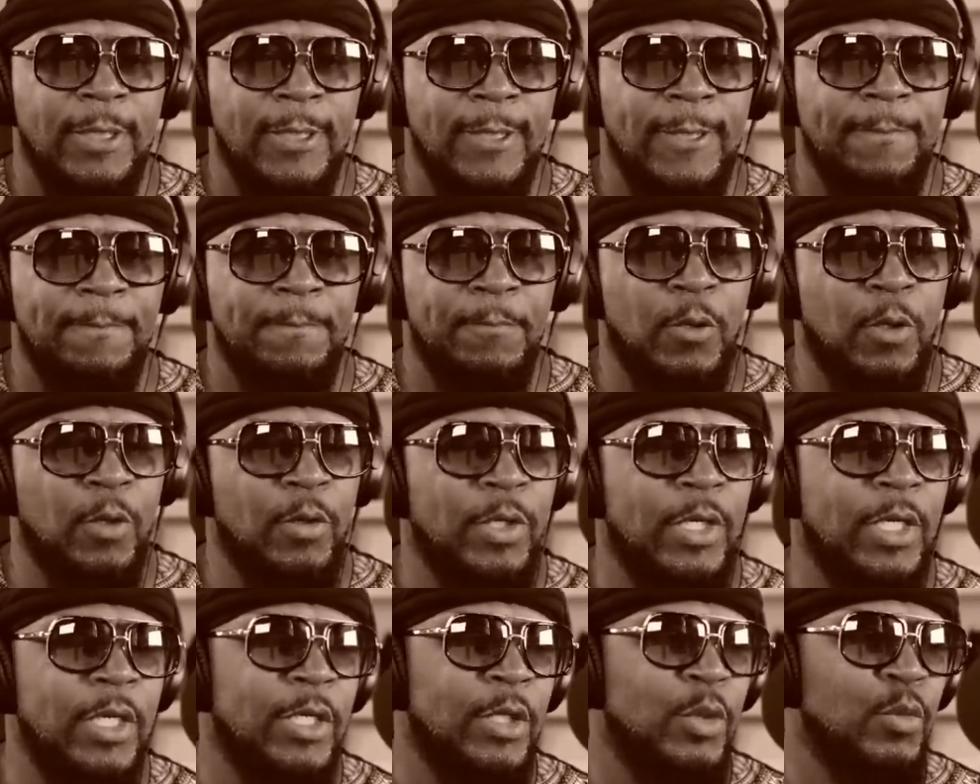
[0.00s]
You know,
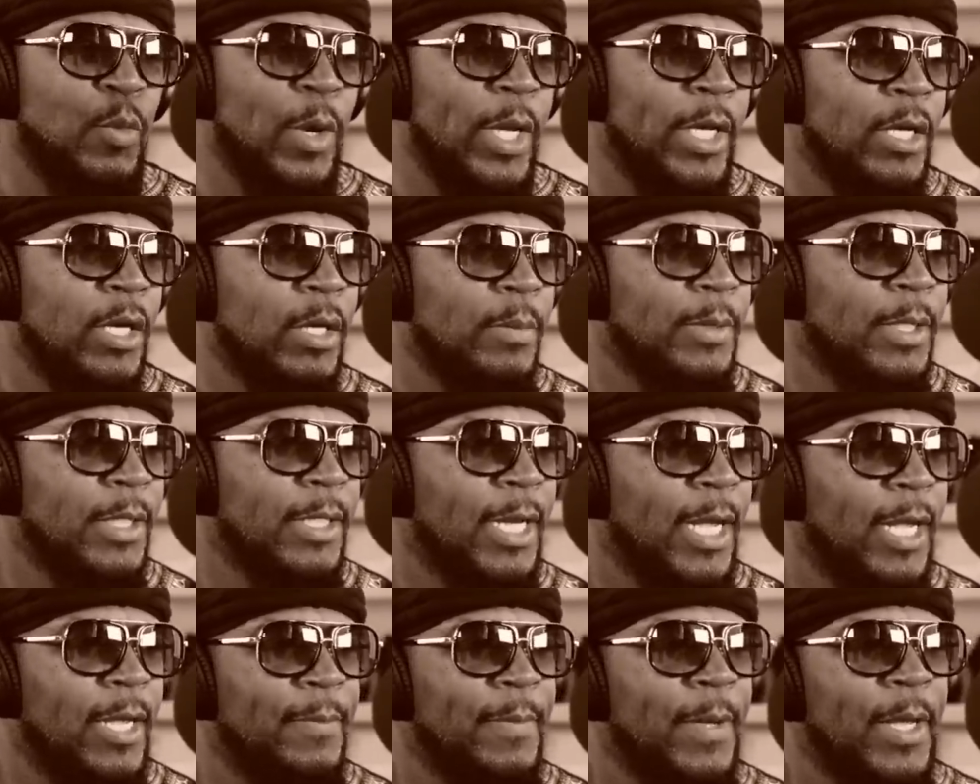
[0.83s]
good to wake up
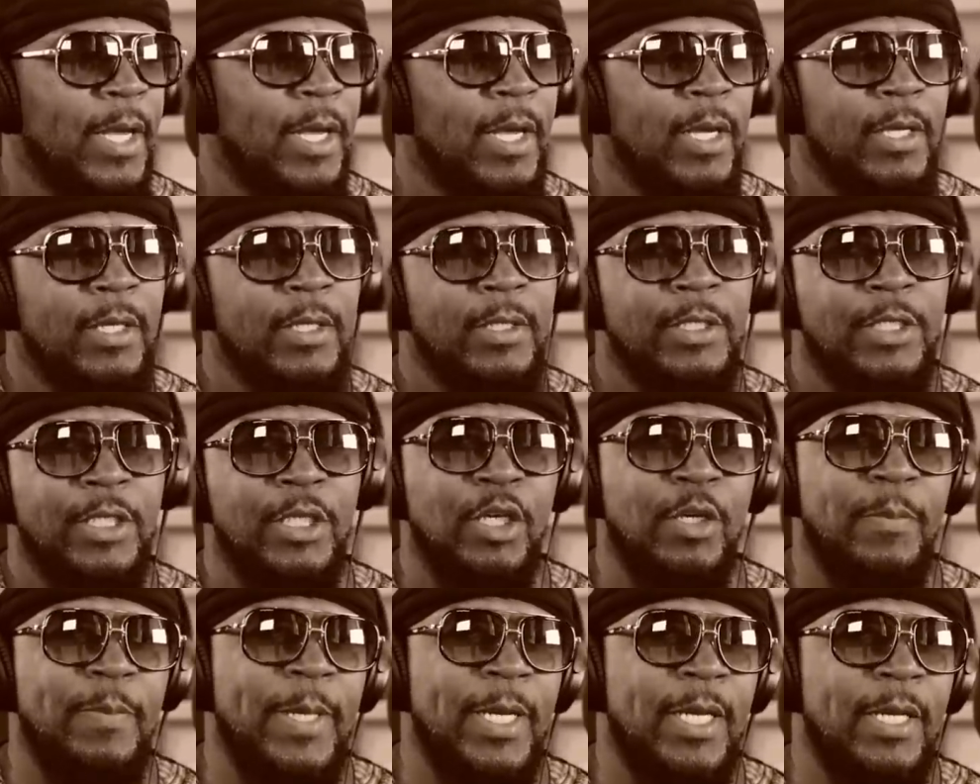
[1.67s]
today, man. Still
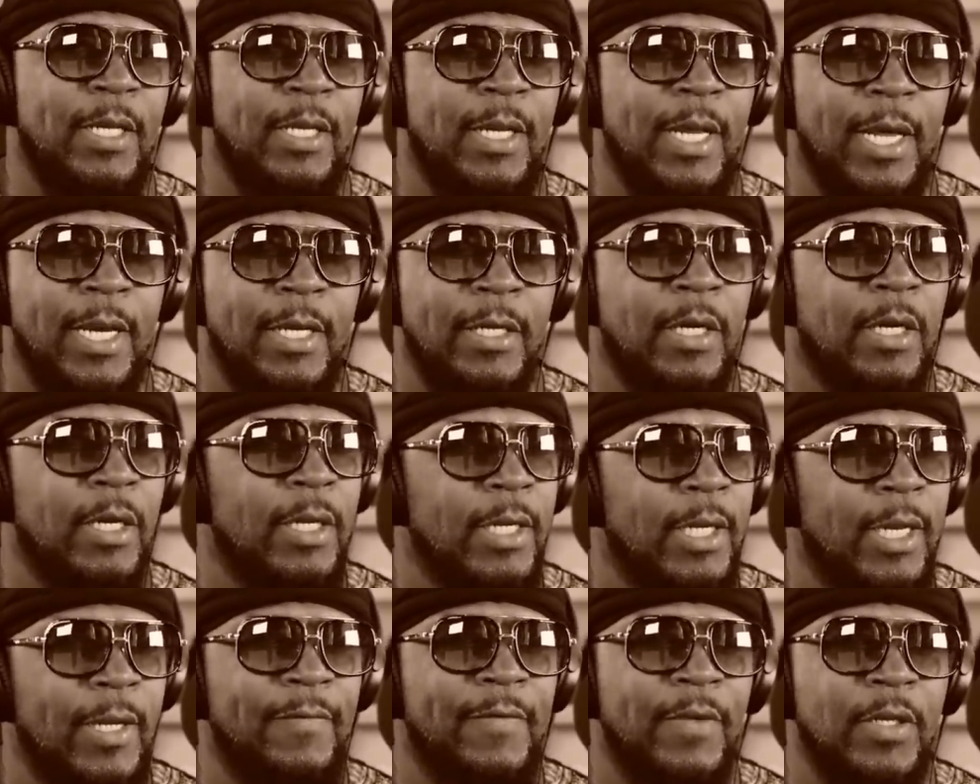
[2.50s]
be in the land of the
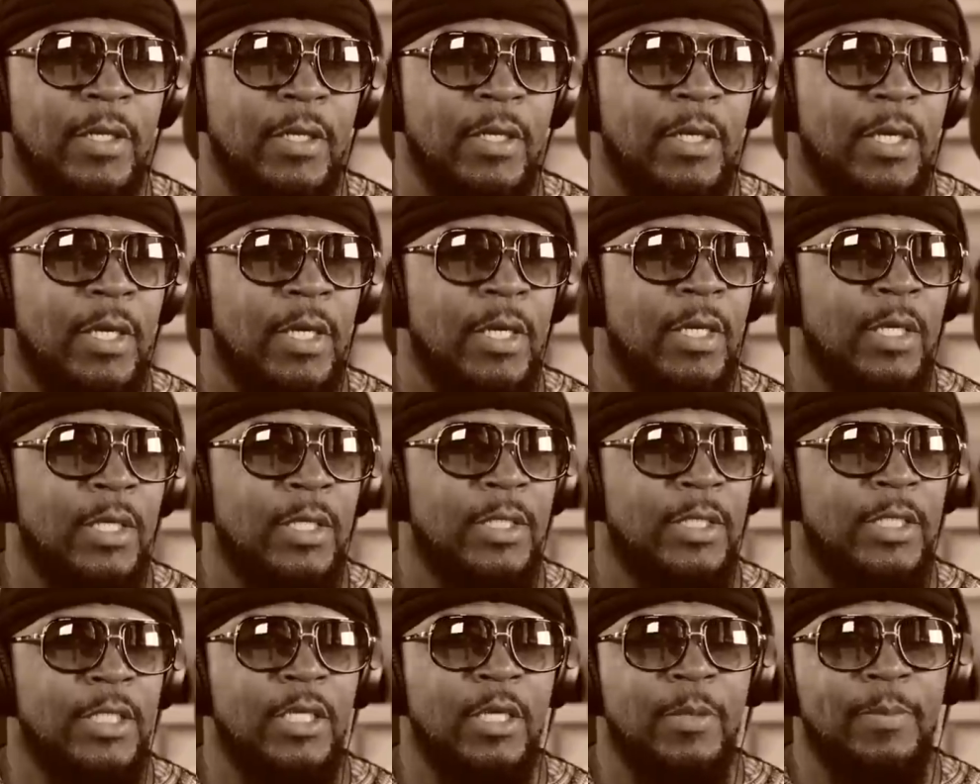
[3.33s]
living,
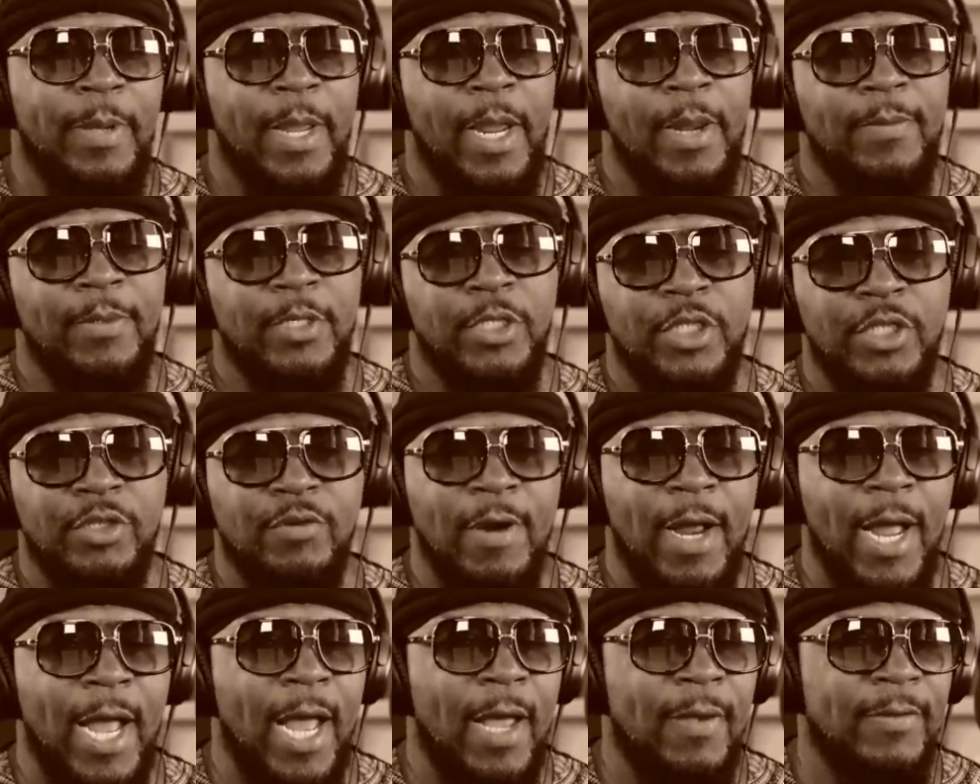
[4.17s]
still be able to
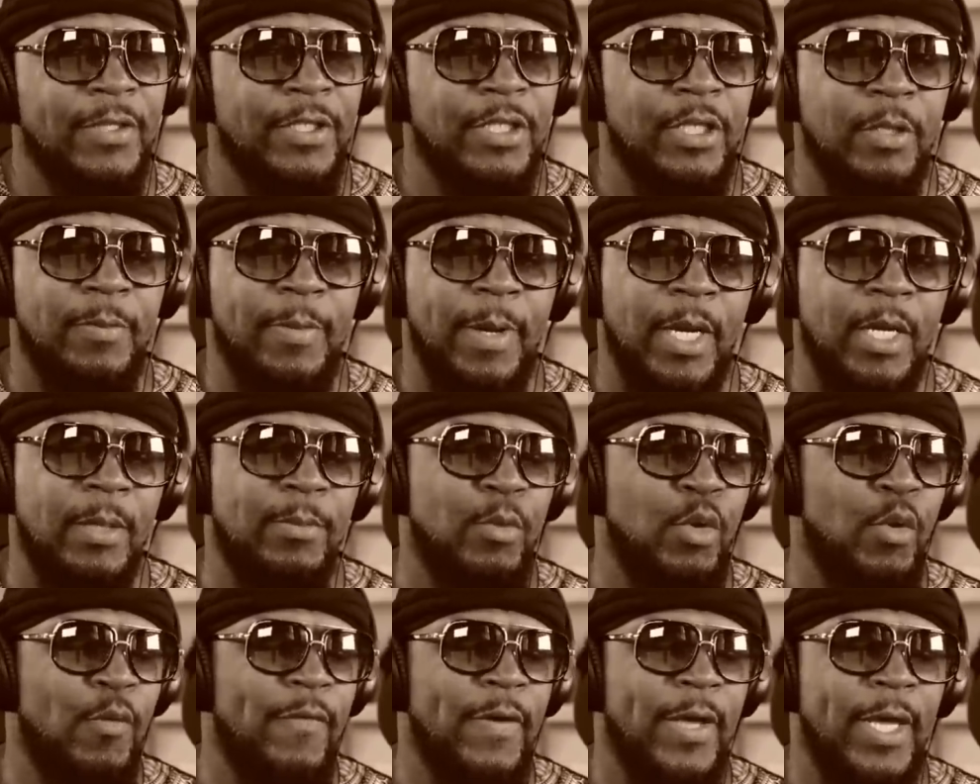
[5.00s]
strive, still be able to
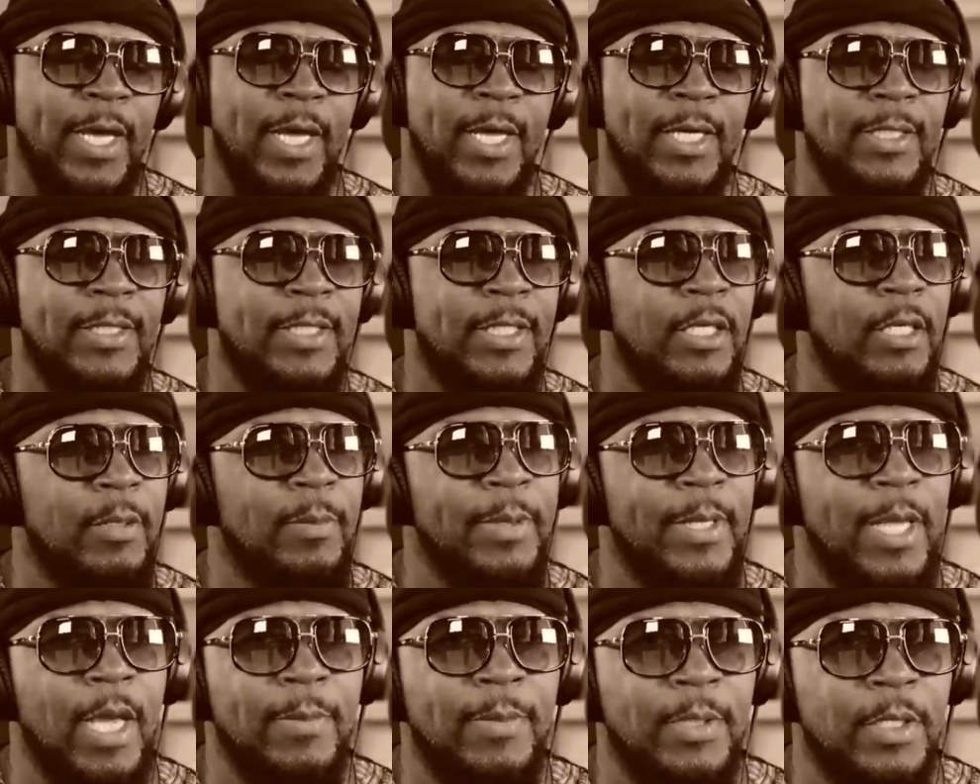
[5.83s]
move ahead, still
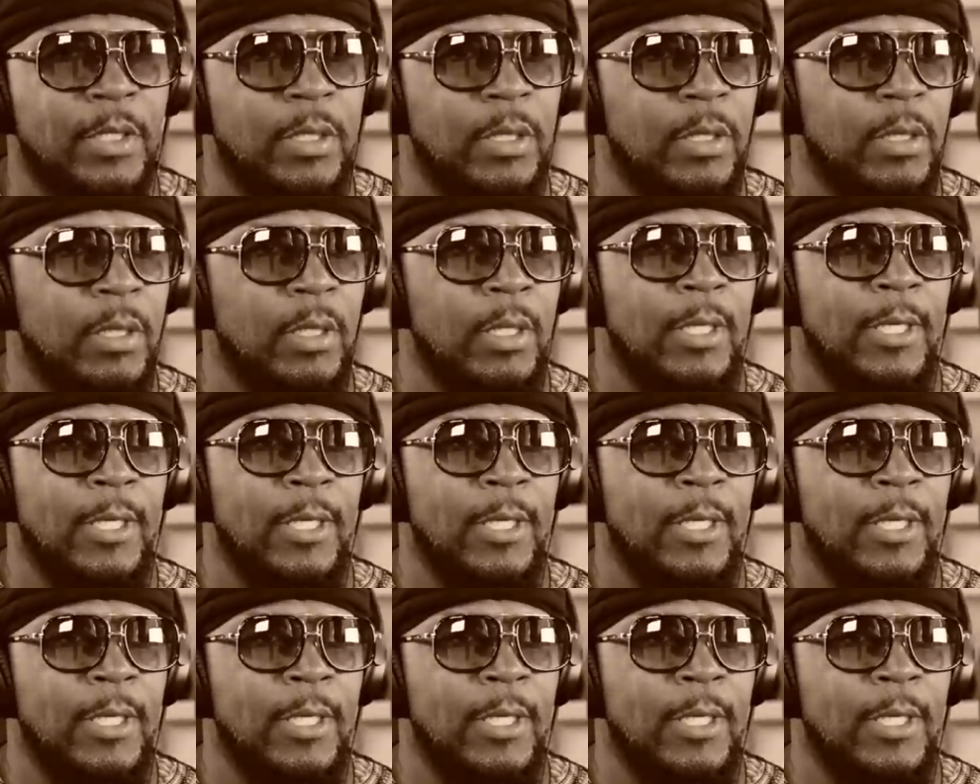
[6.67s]
be able to